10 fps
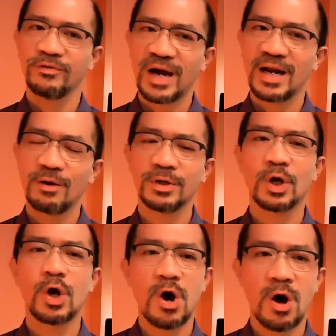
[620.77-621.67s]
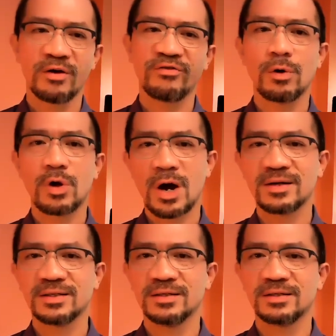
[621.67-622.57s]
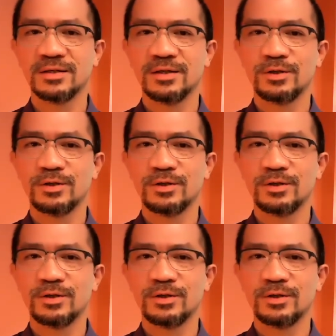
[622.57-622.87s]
find out the cause or causes